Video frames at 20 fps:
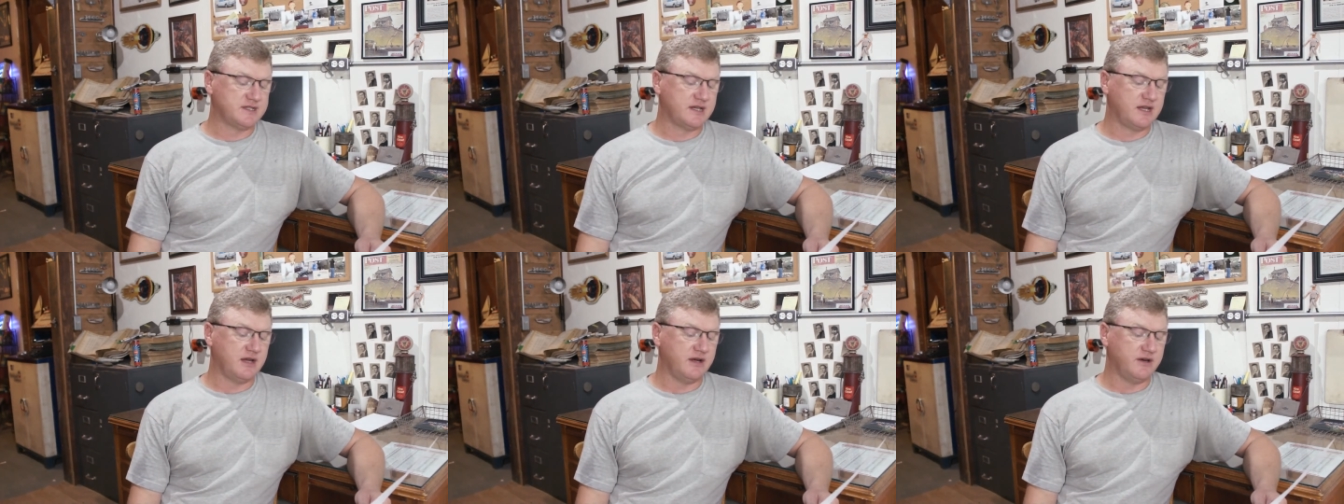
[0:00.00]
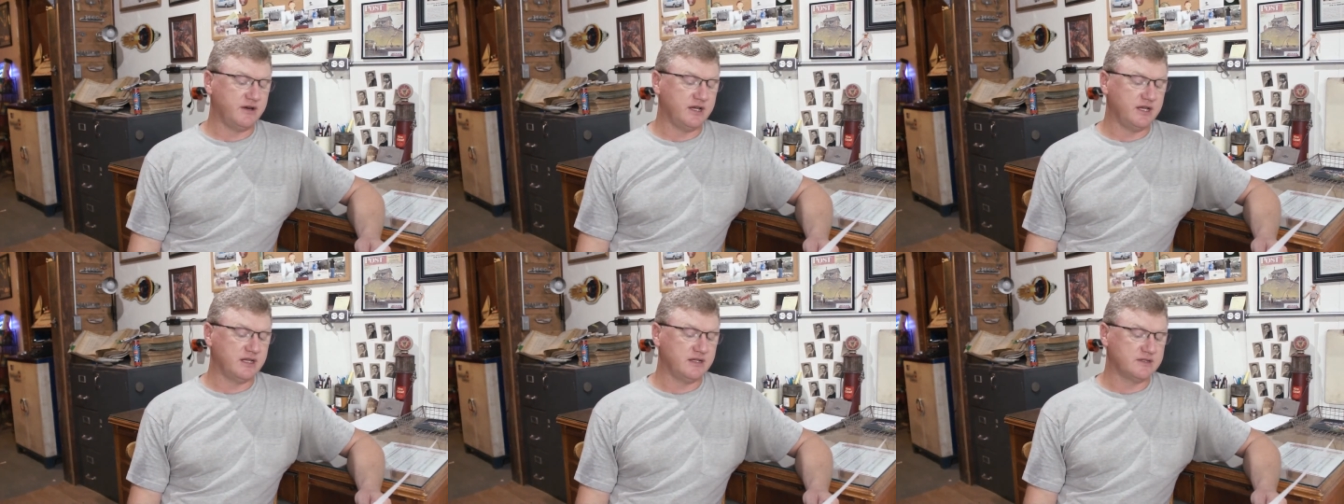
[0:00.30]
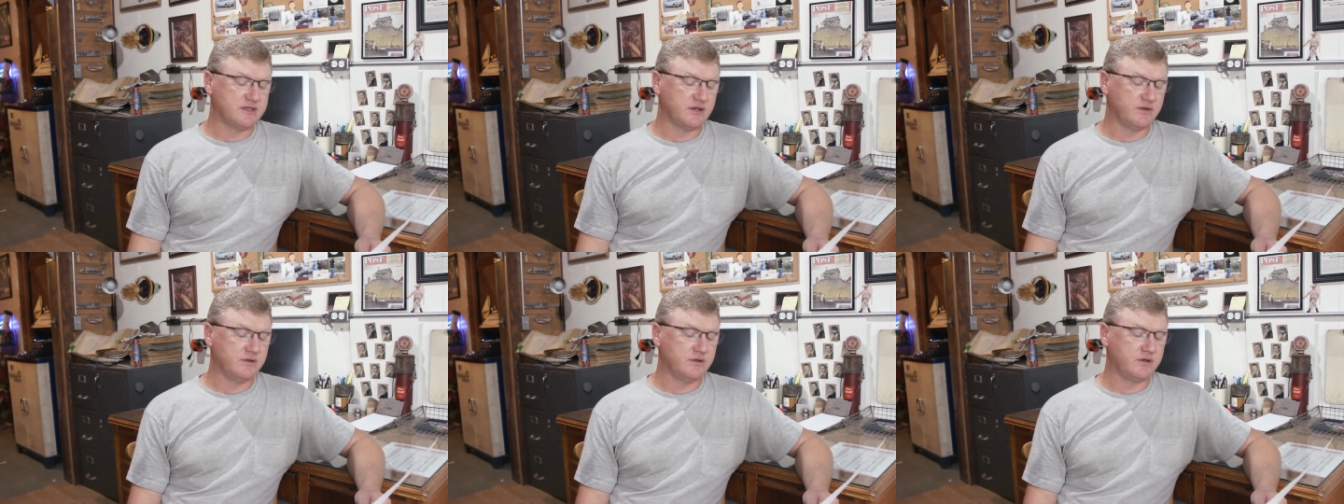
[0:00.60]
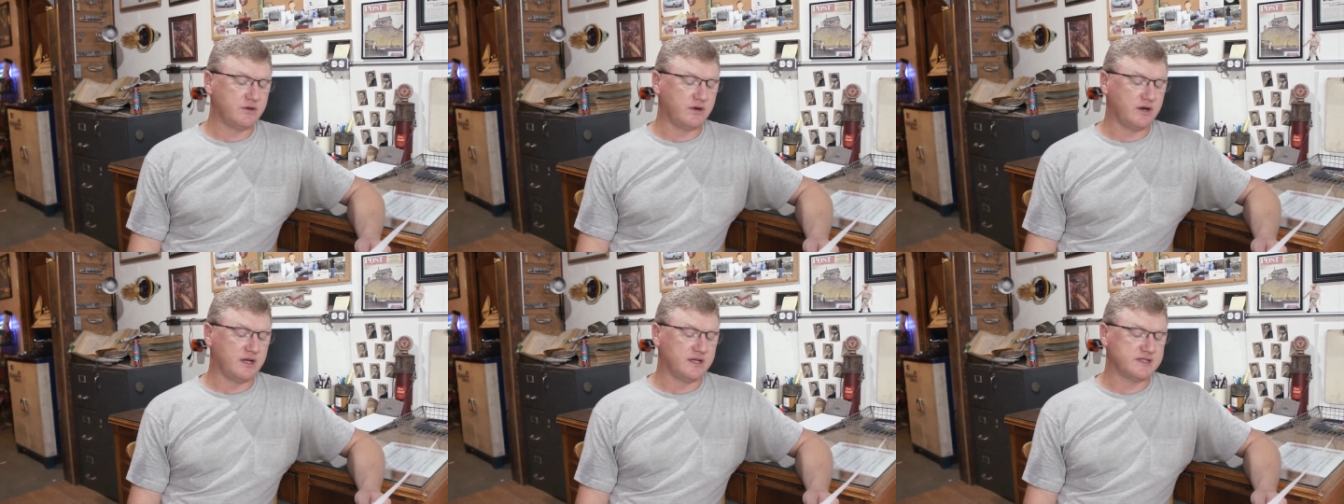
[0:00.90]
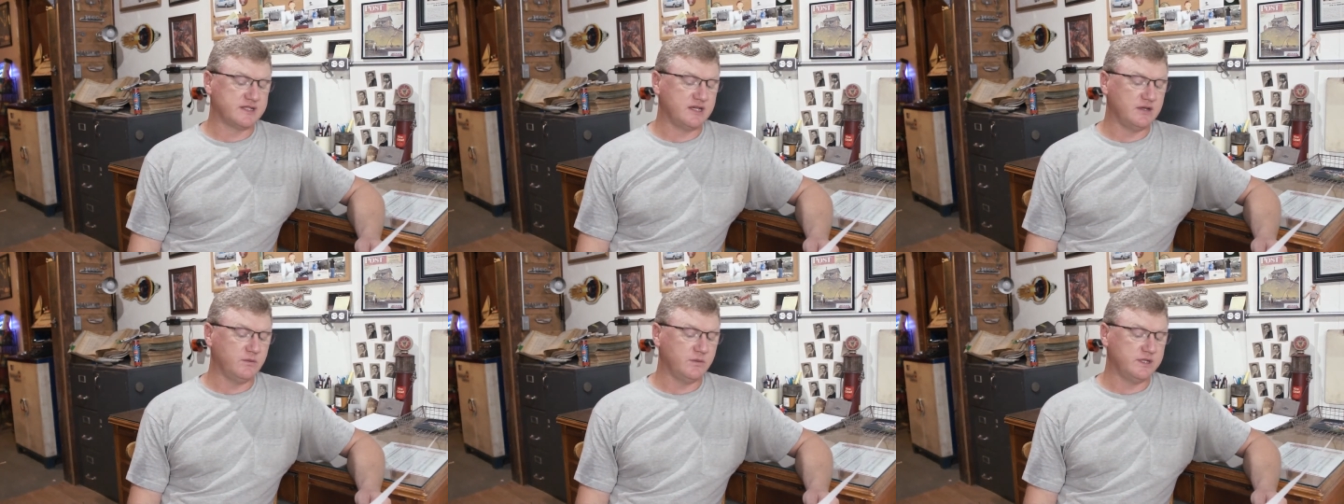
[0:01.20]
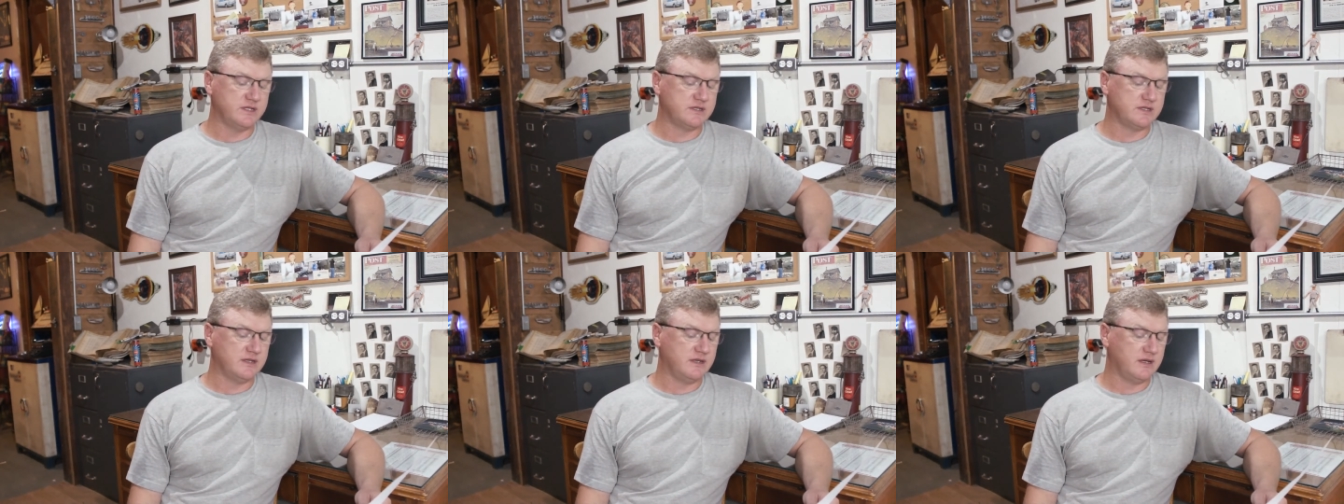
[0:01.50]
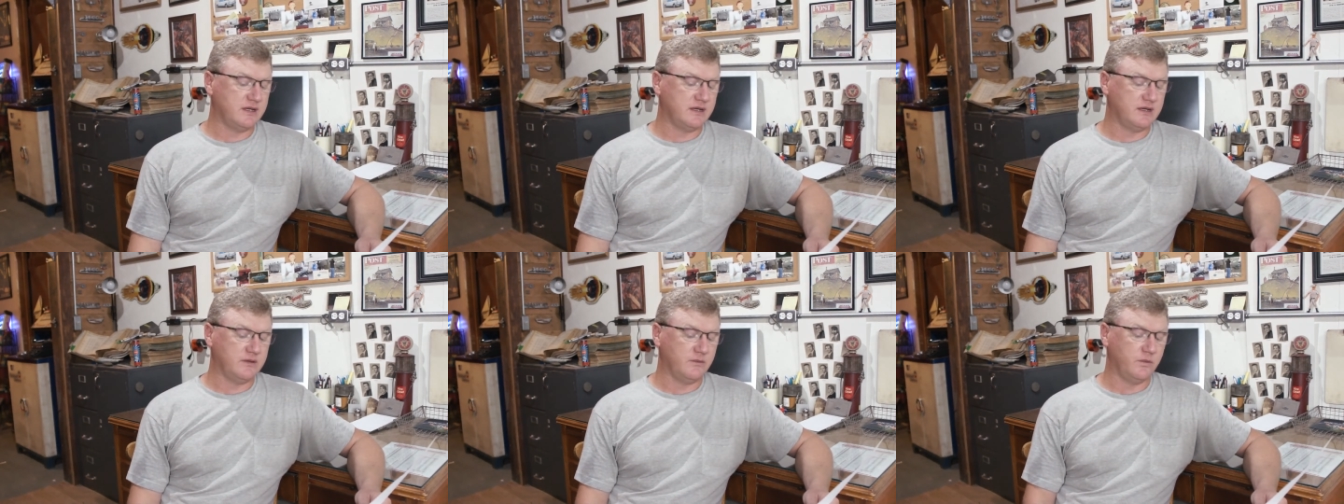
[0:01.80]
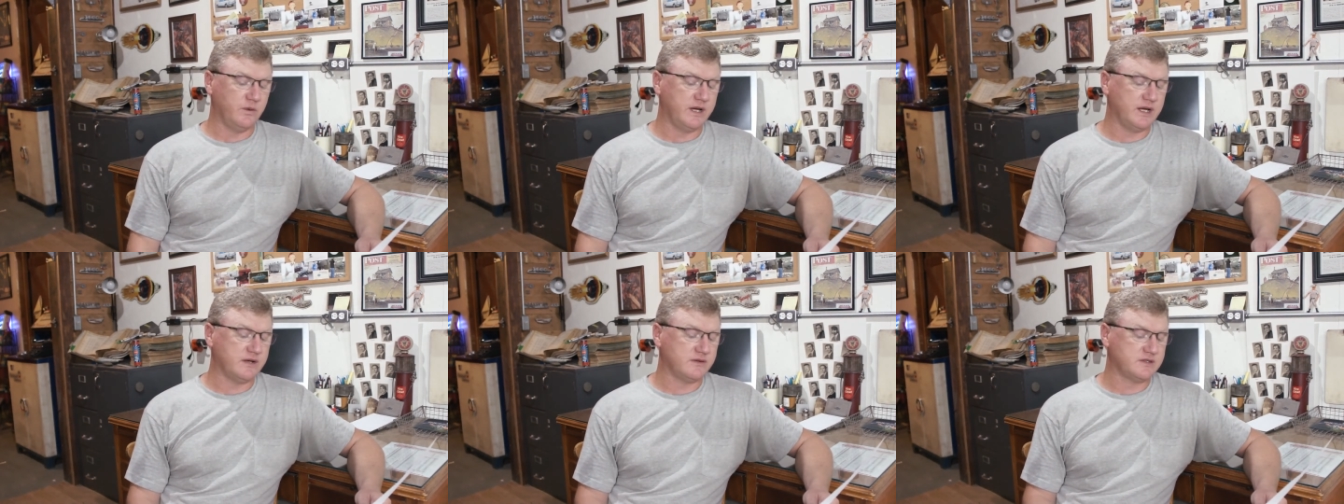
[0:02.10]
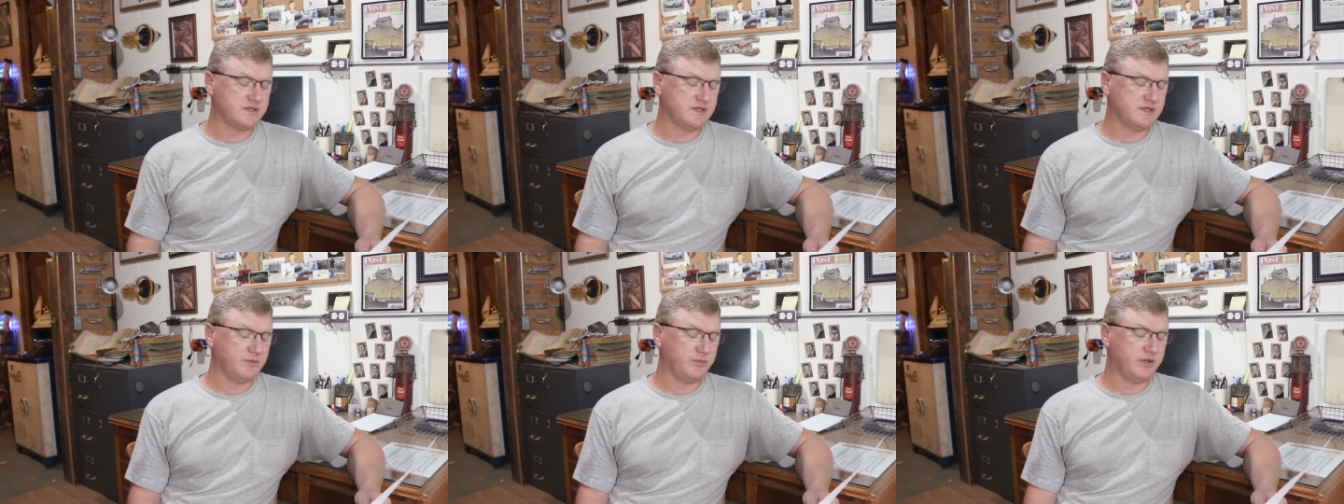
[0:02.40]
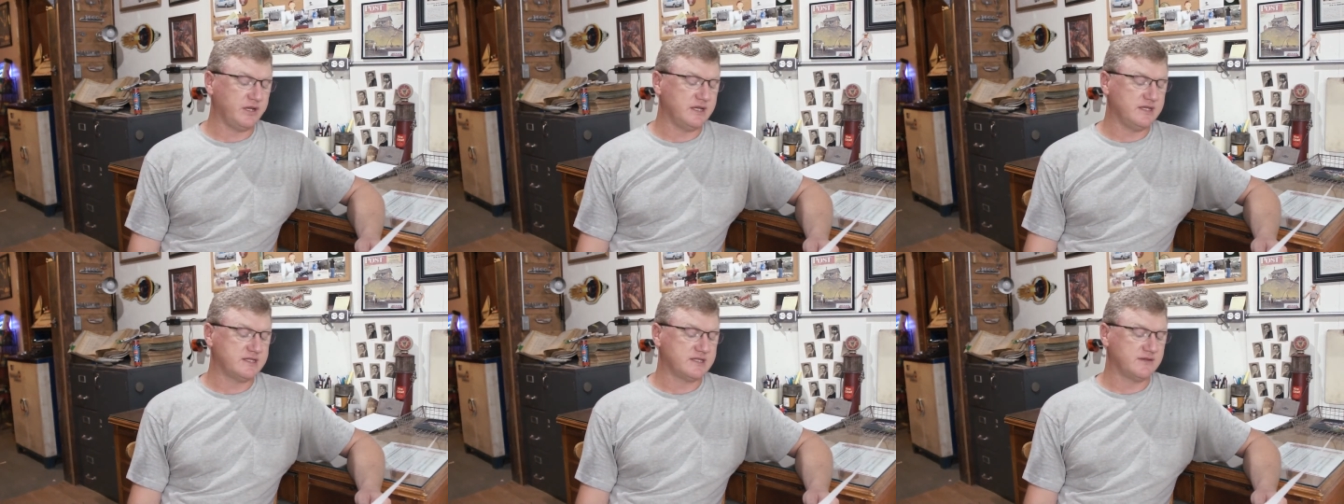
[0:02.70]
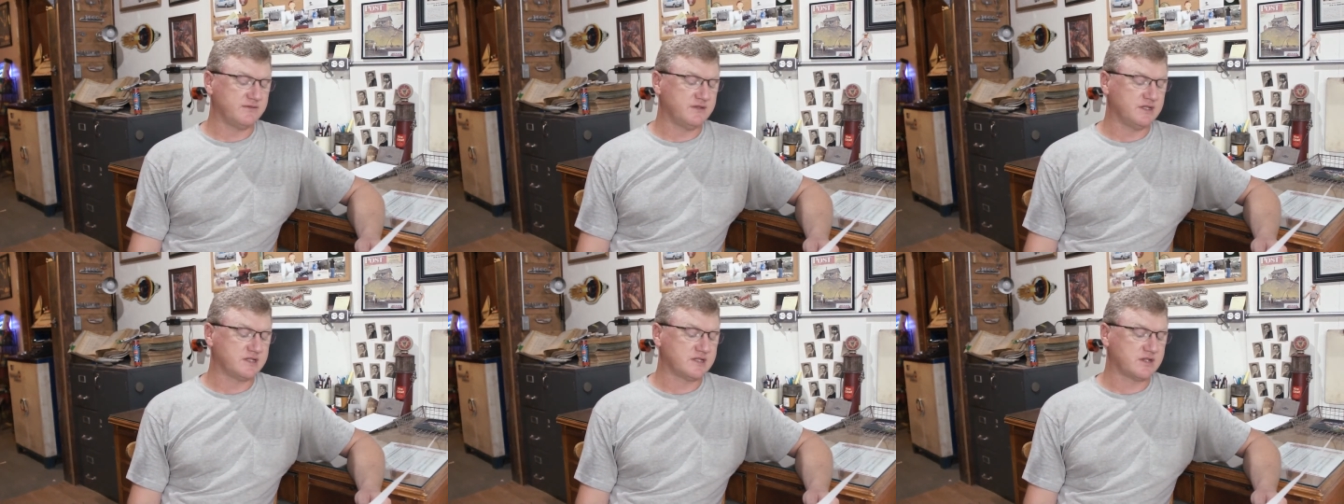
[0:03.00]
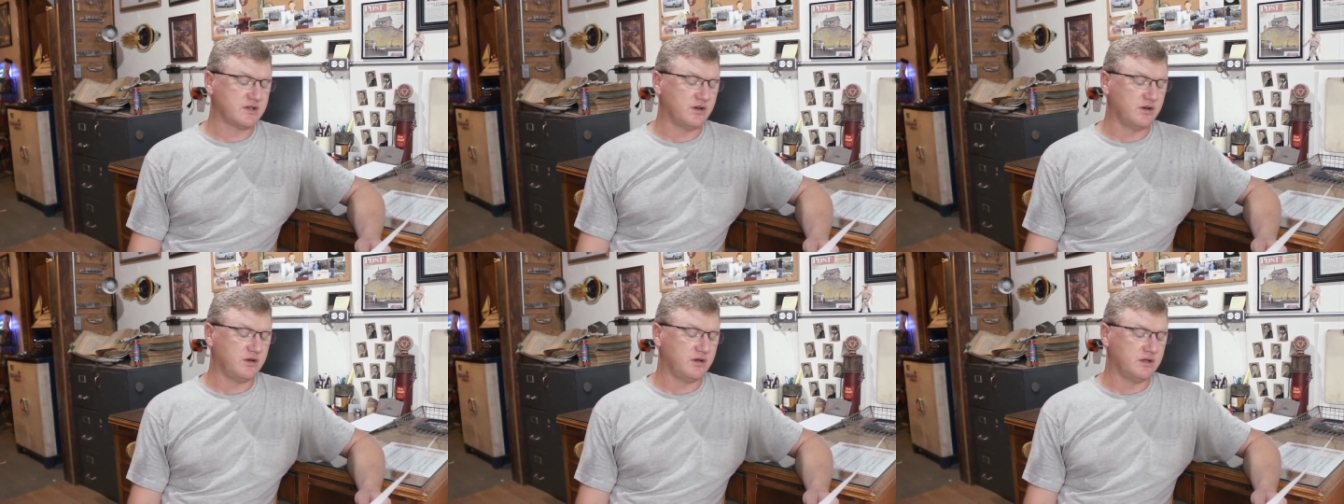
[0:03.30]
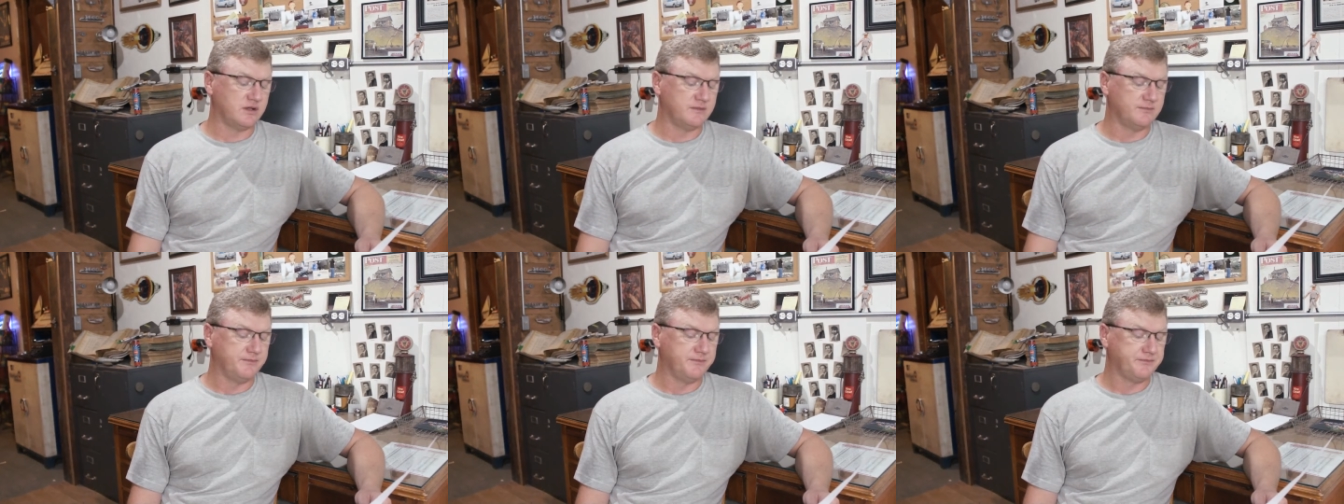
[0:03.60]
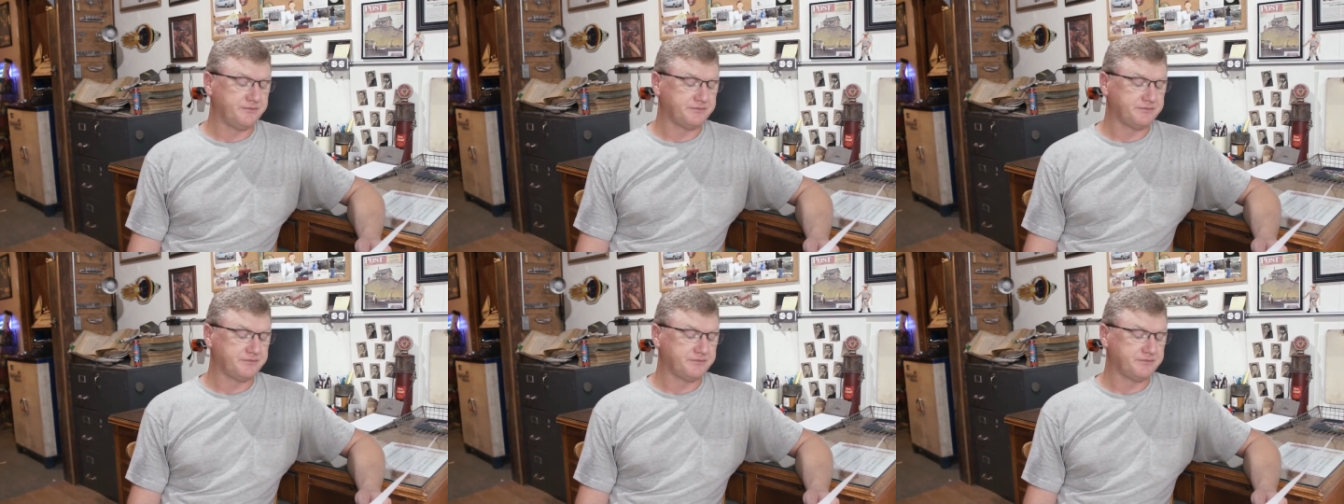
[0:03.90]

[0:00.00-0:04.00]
Carrying his own cross, he went out to the place of the skull,